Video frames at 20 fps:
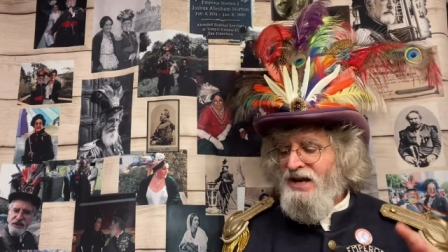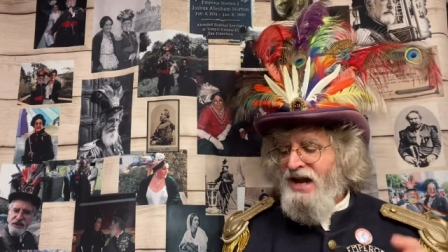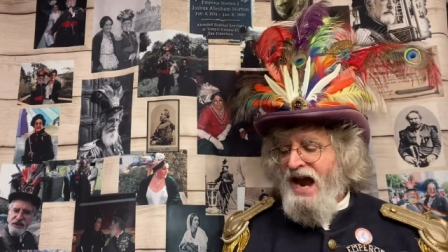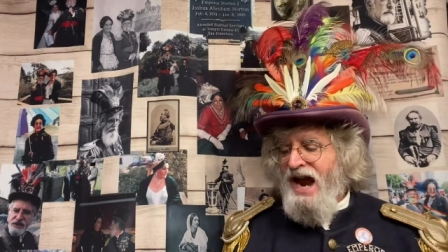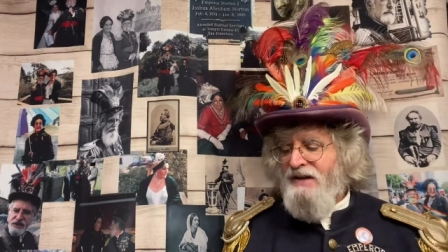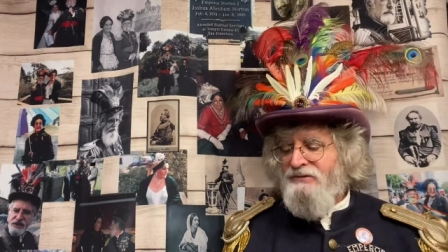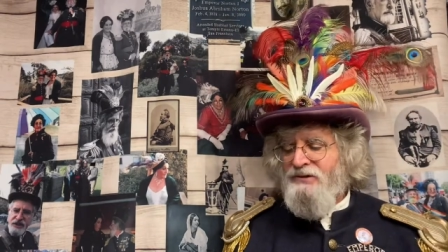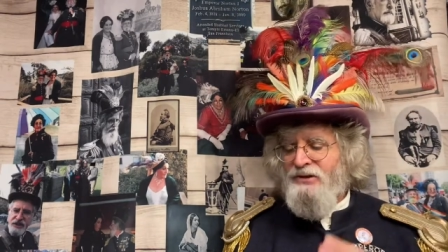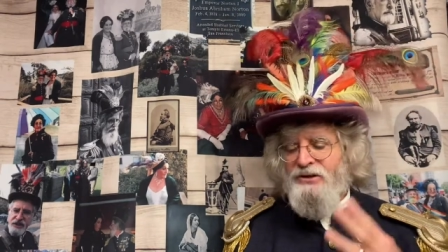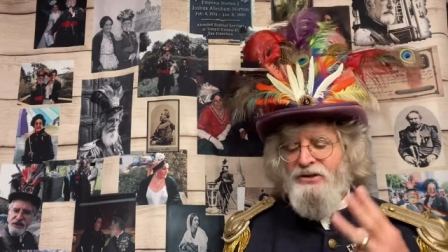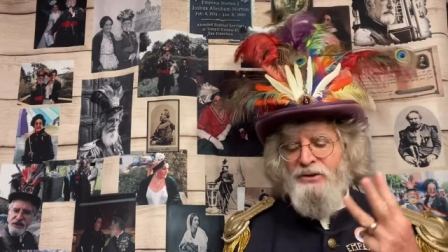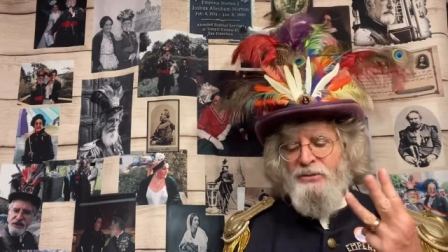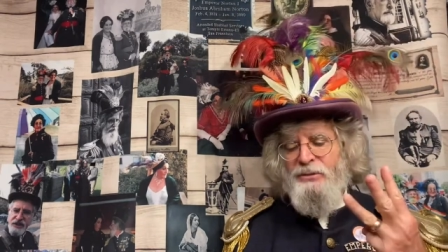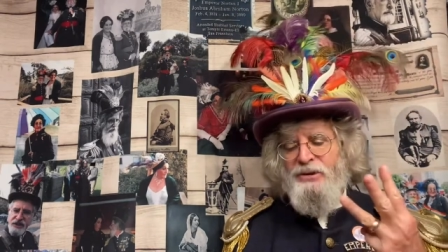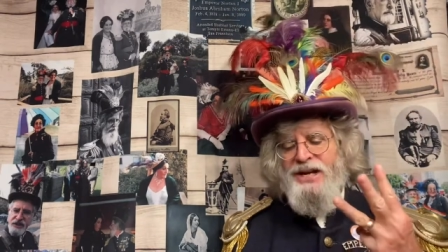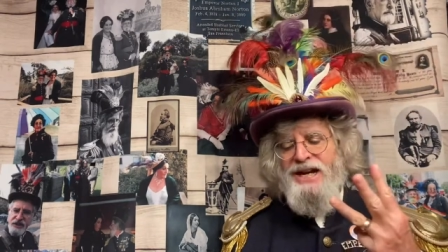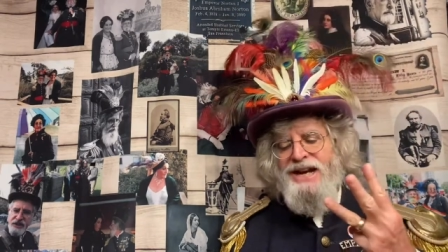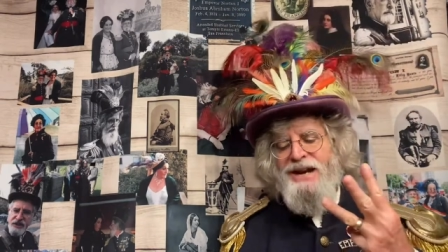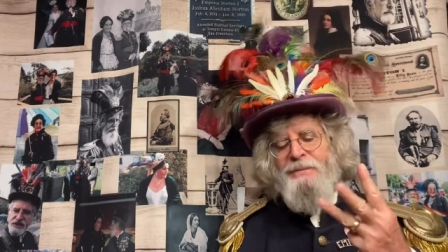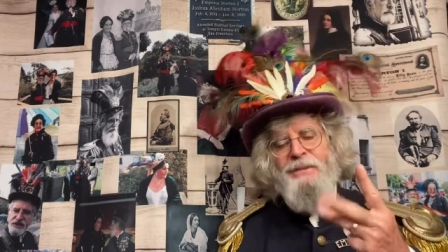After
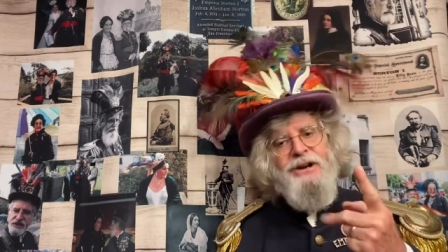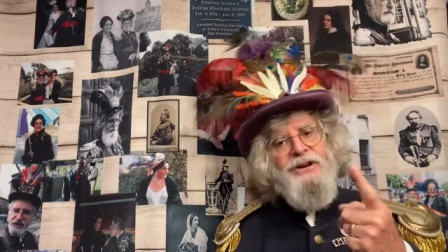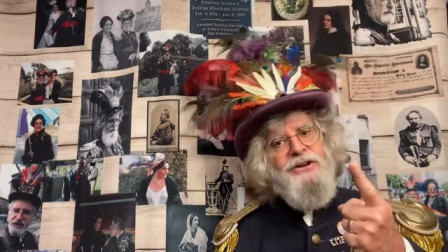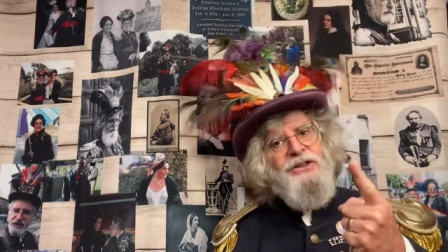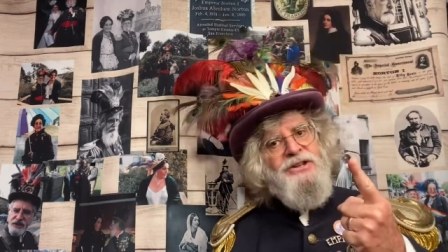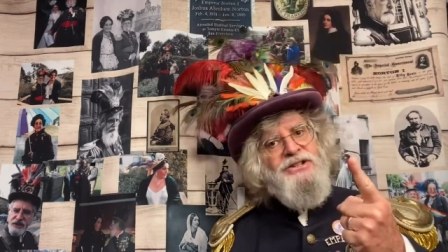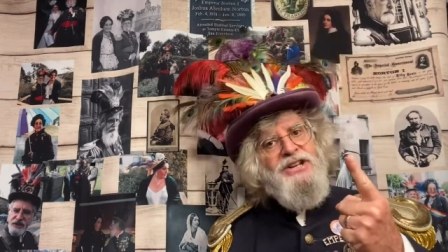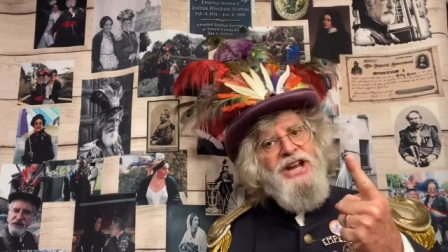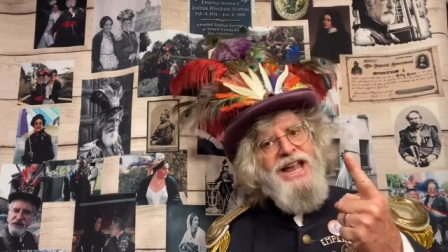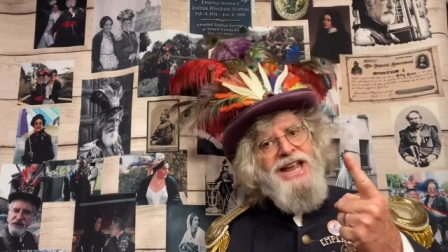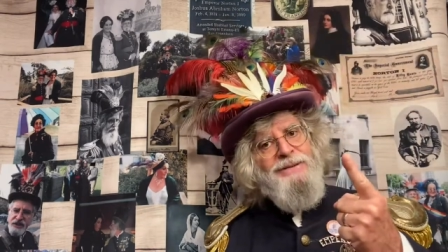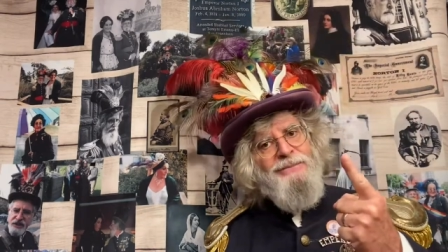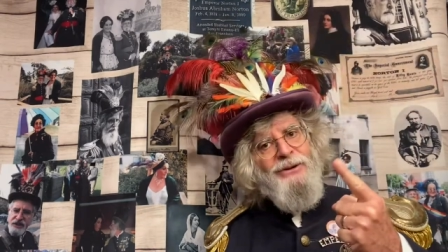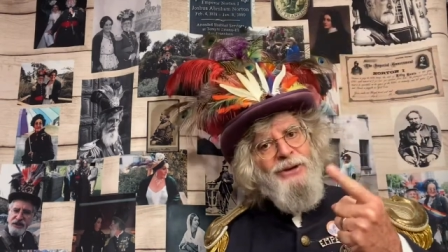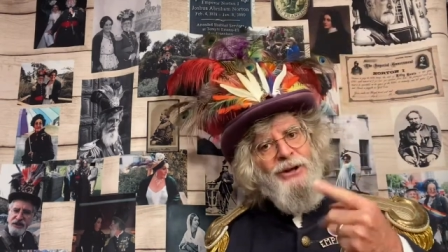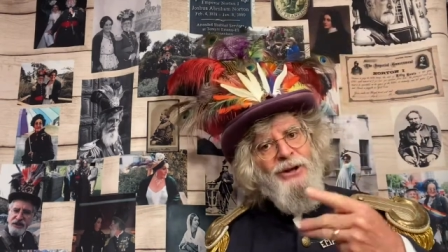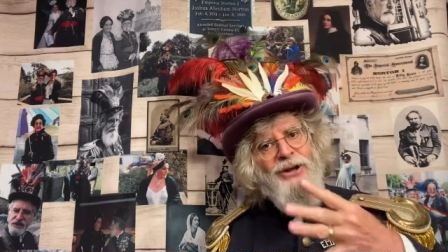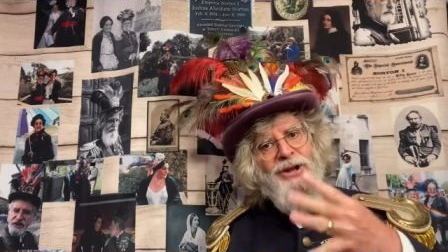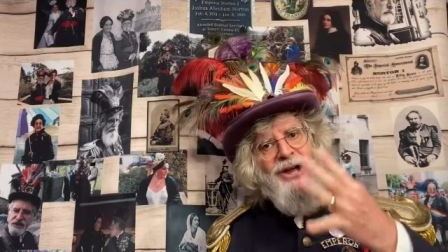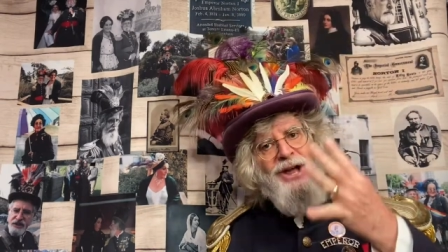three, I'm under the
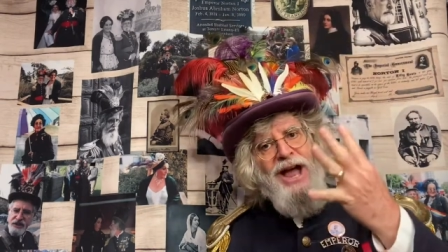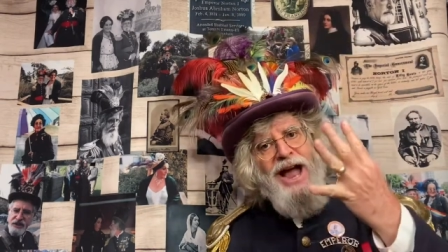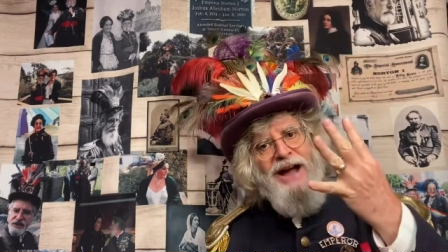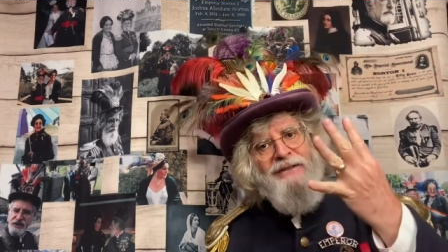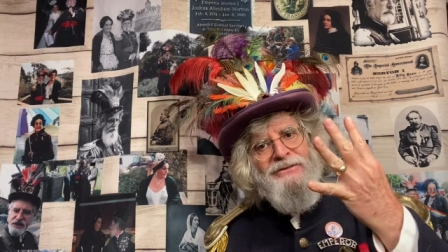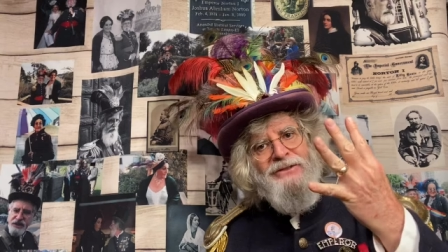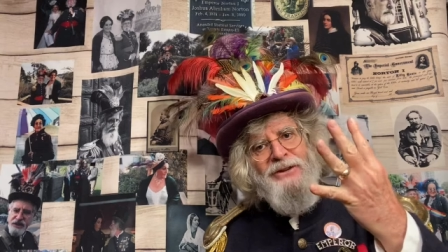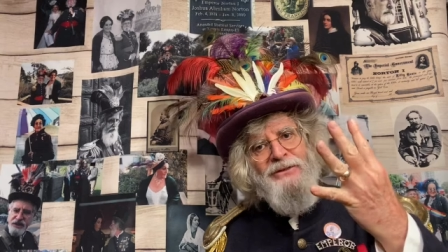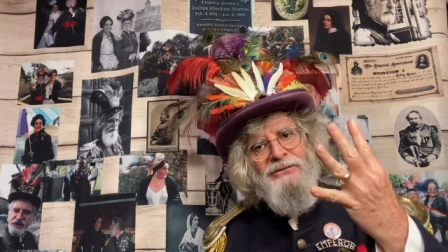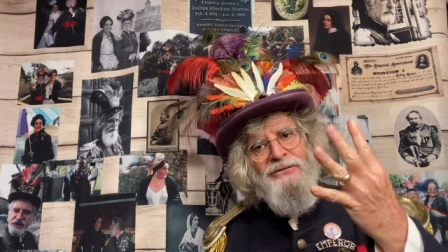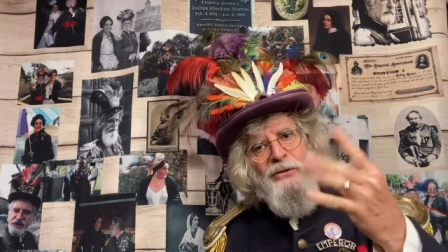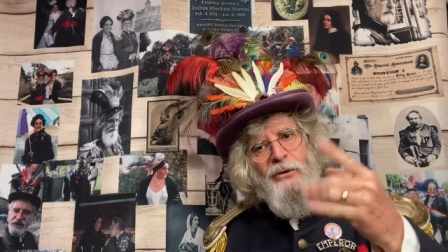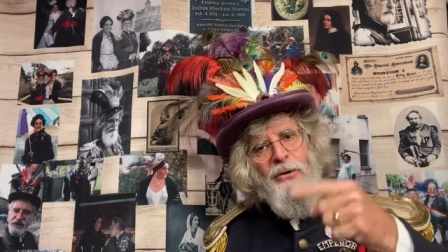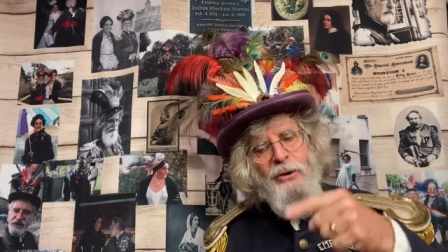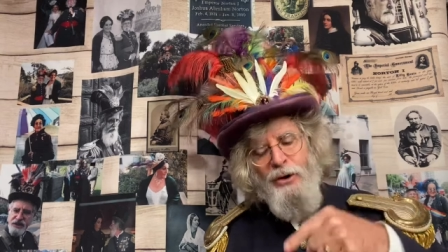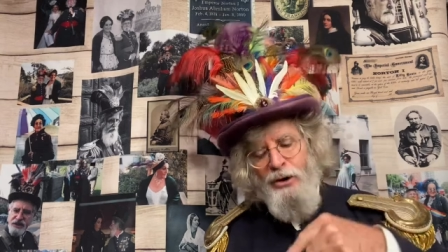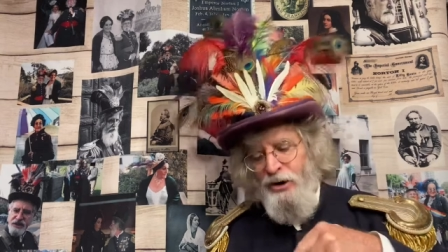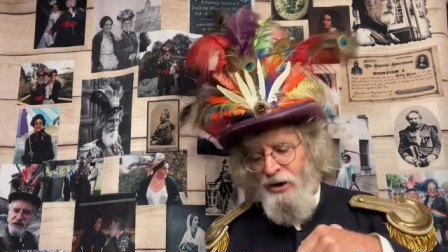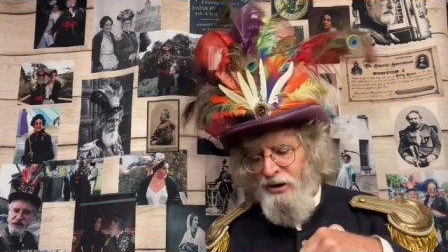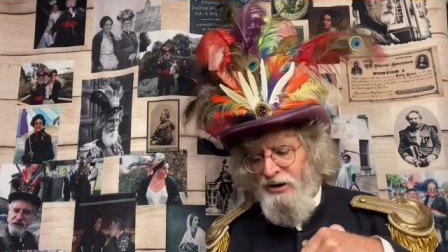table. After
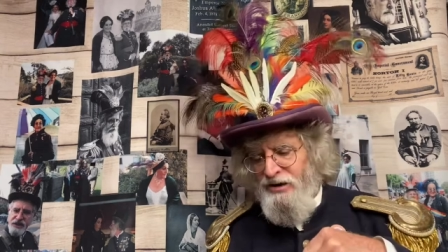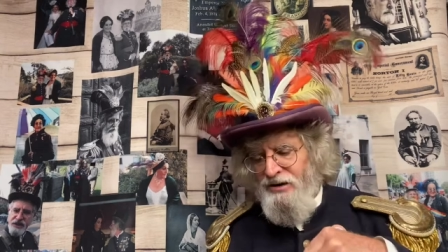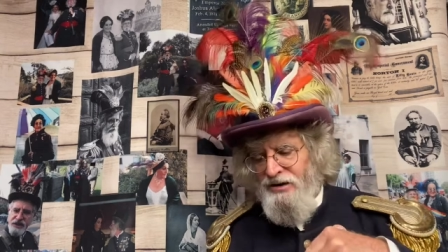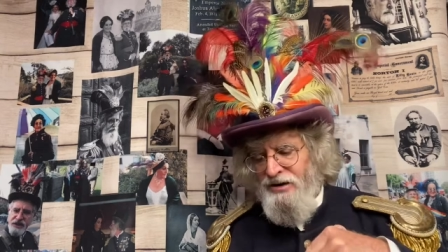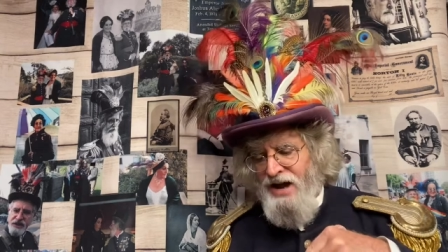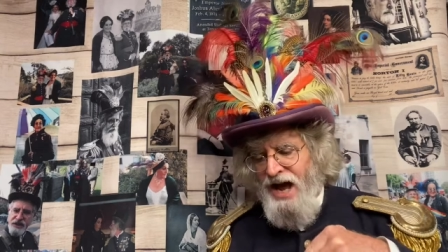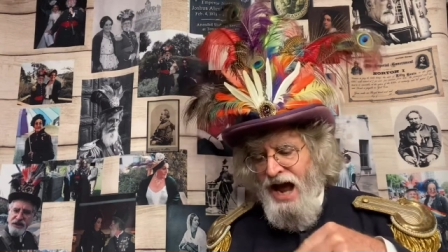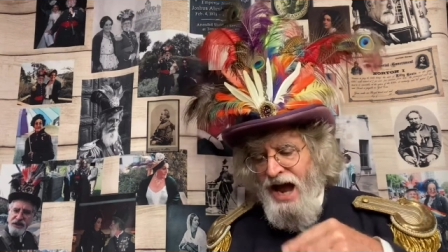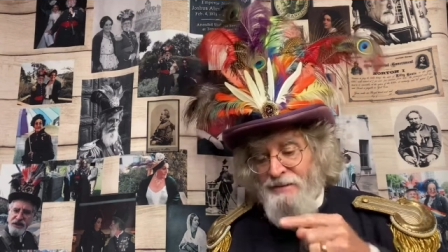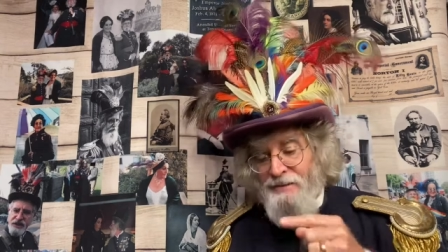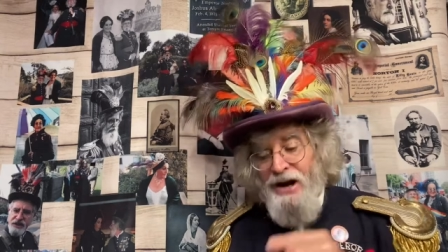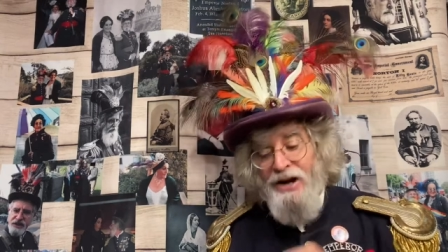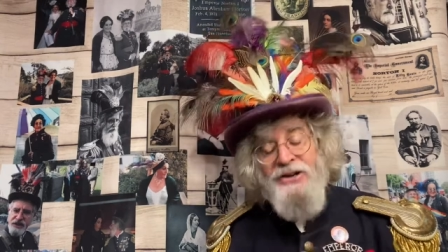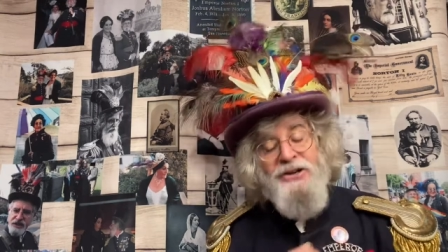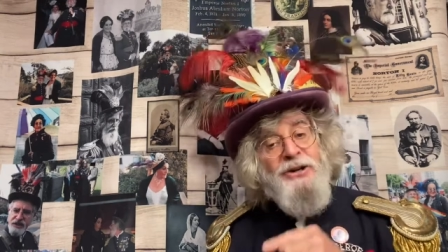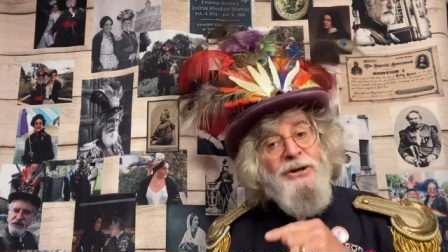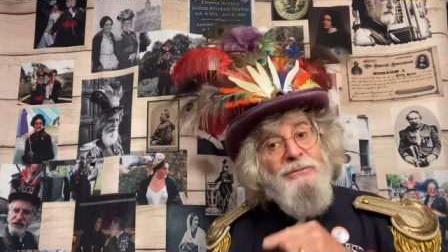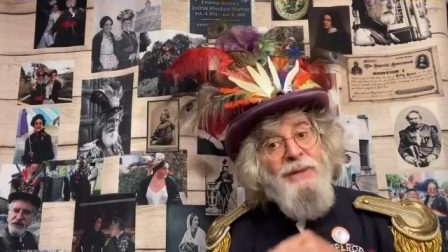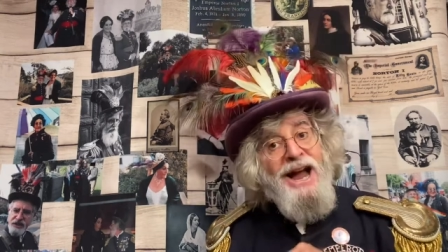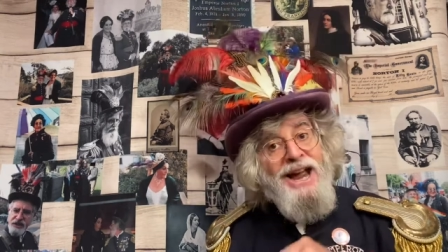four, I'm
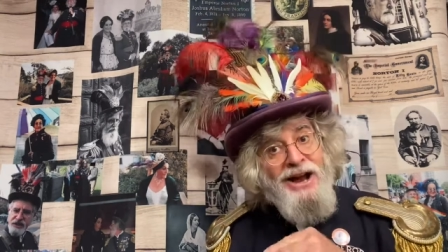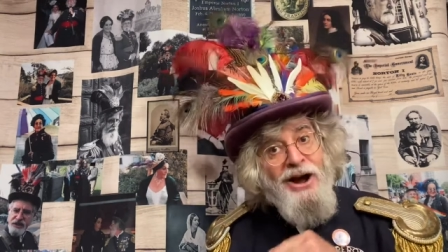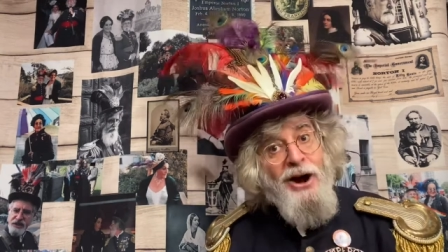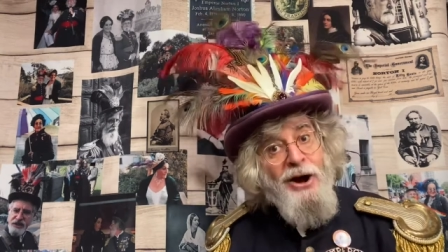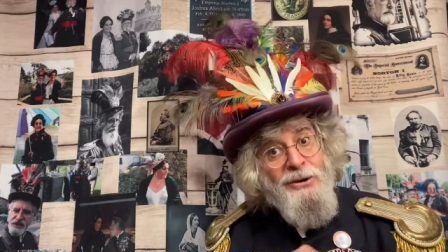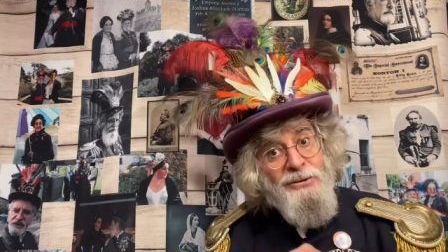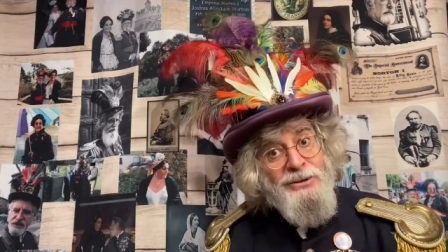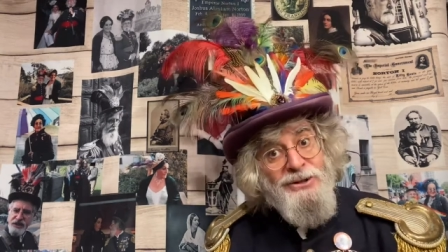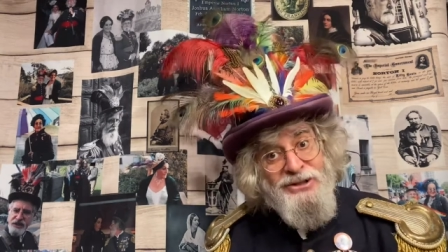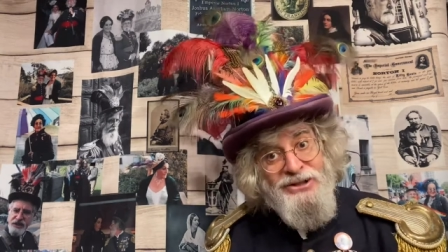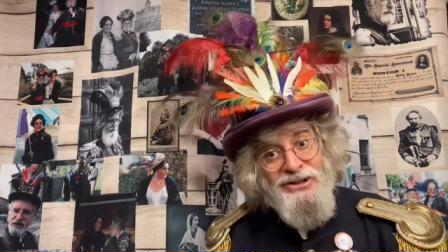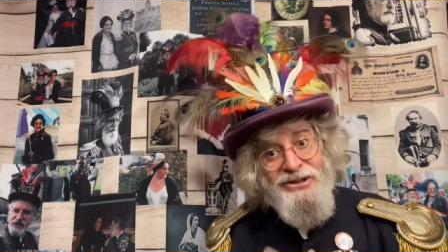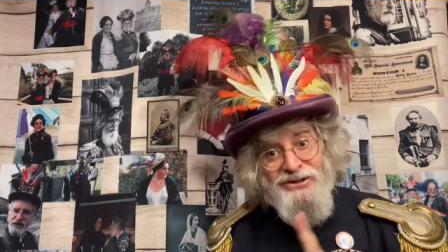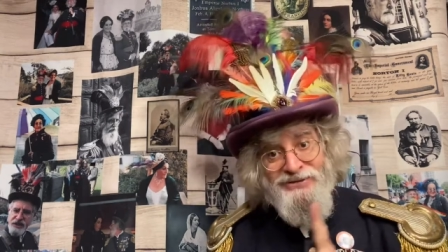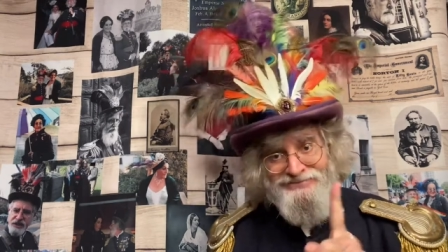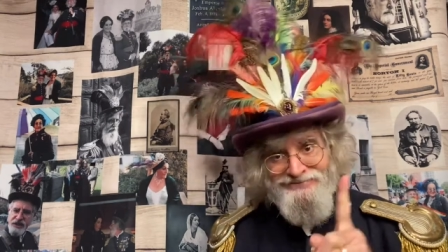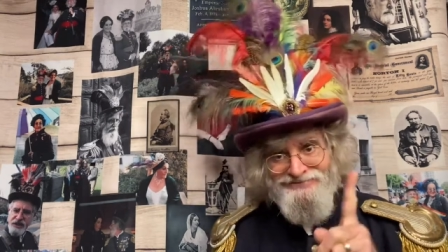under my host.